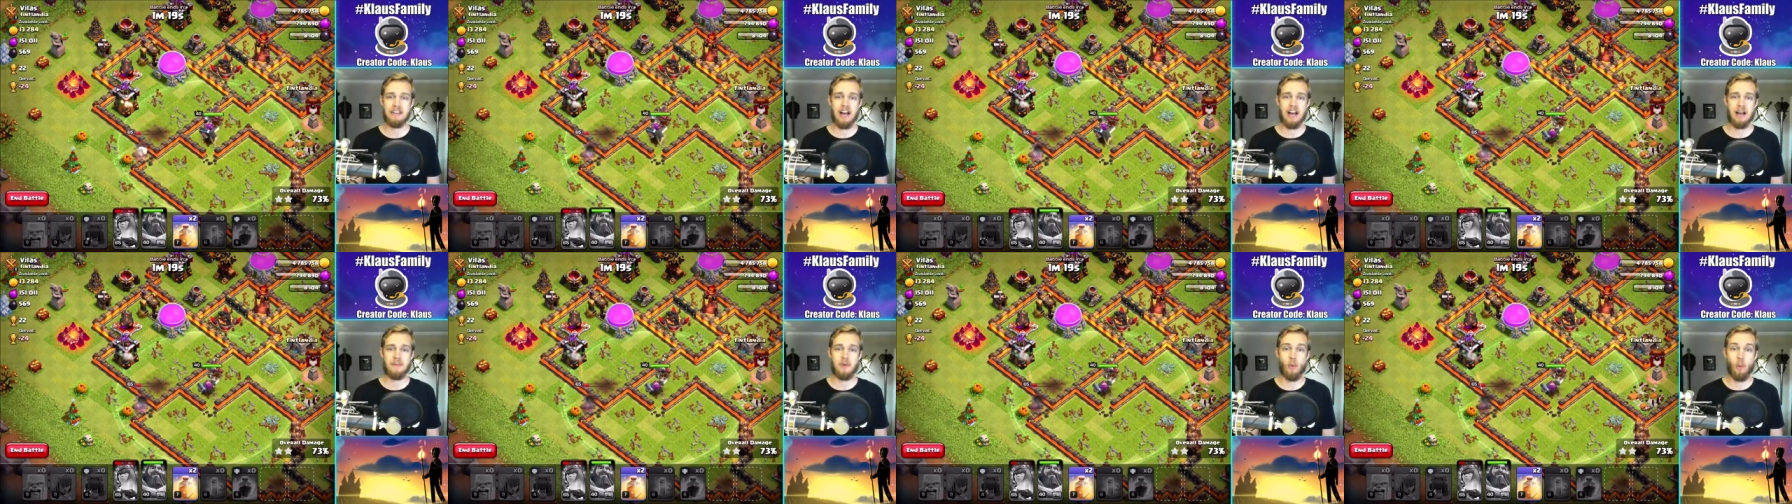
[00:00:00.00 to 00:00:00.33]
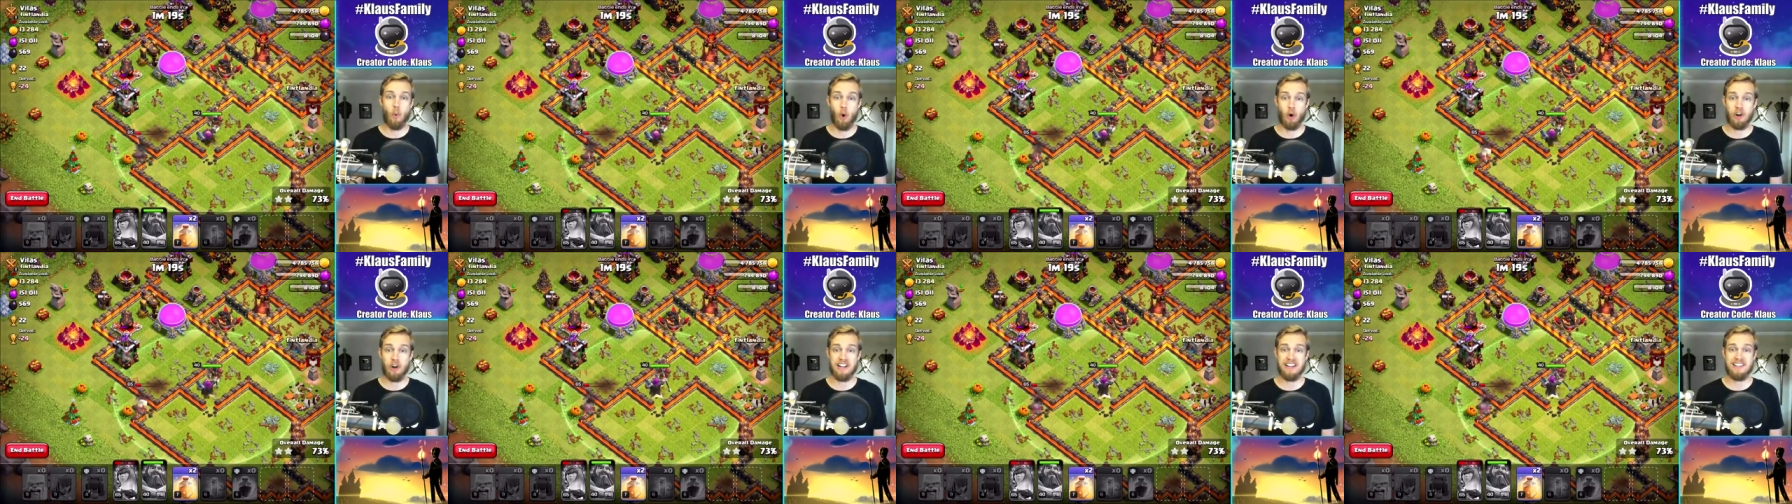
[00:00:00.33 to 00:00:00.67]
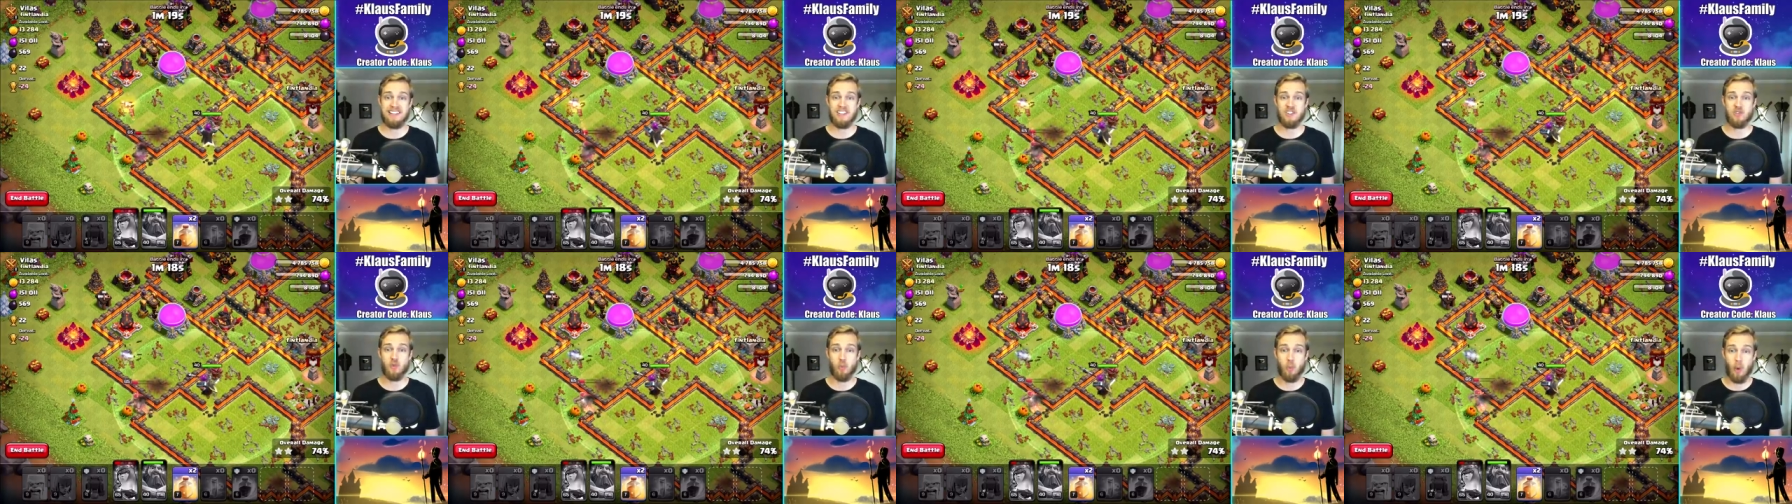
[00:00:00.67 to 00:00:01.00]
uh, the
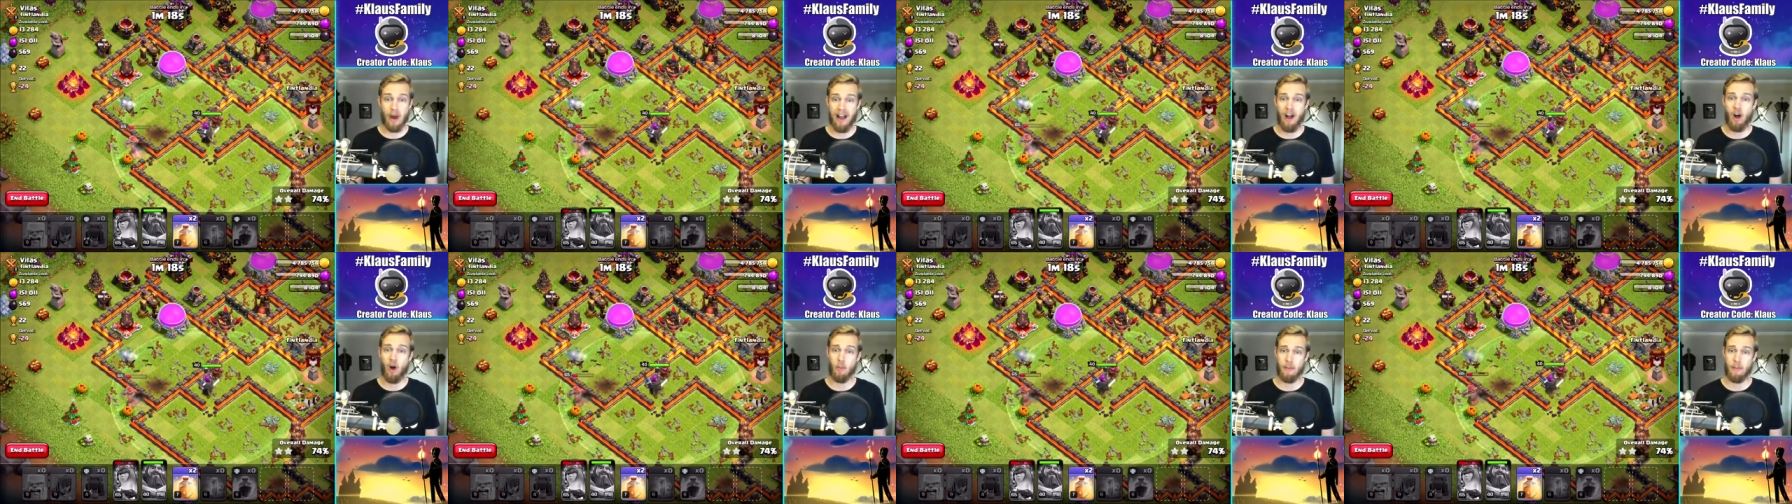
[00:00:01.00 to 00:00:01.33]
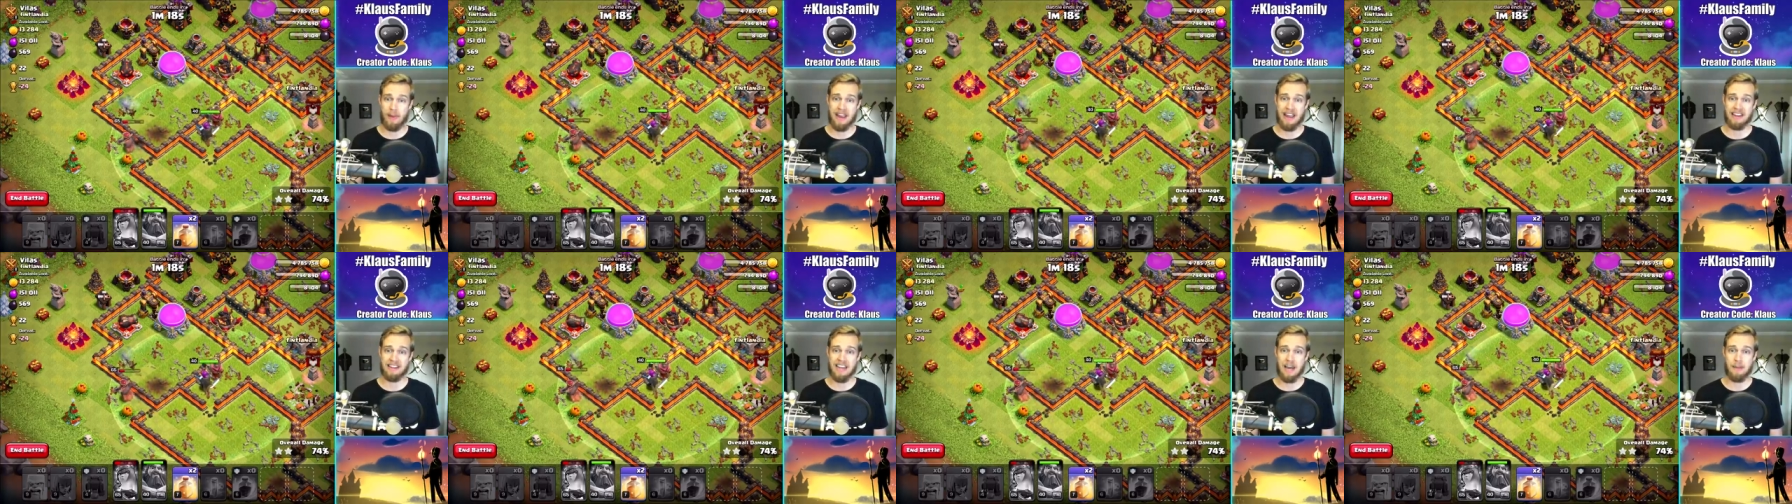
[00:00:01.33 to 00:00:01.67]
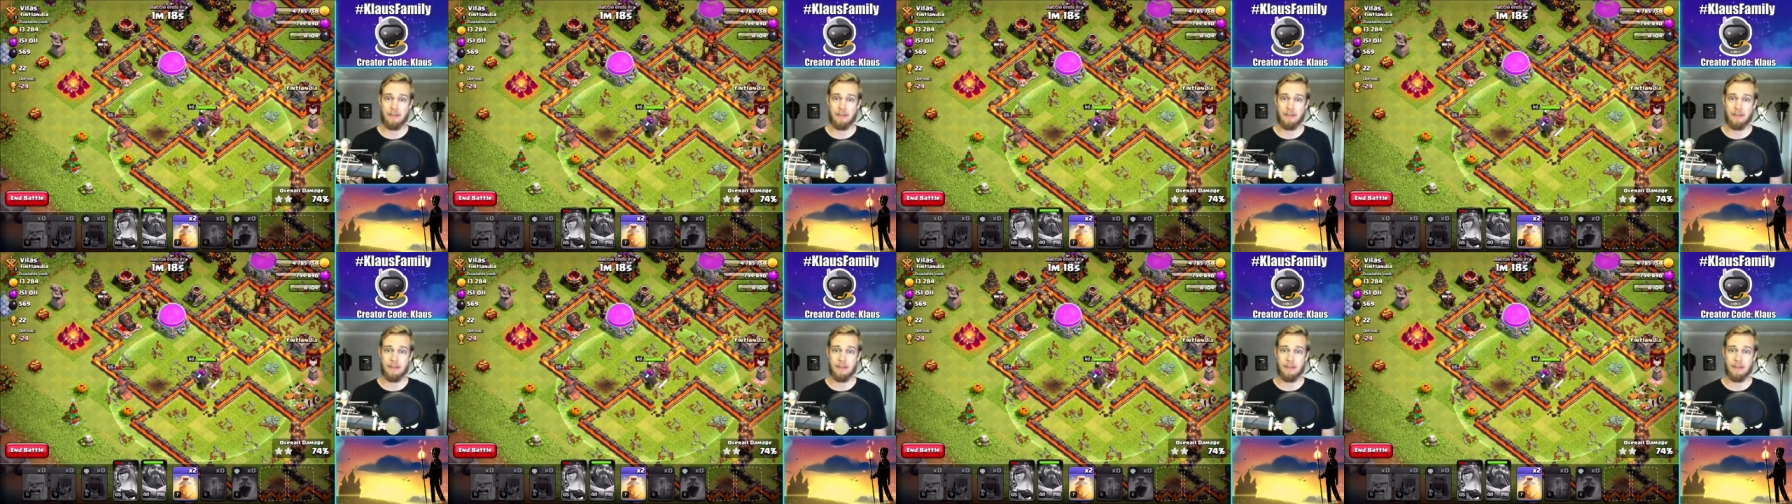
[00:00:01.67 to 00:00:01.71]
wardens as well, man.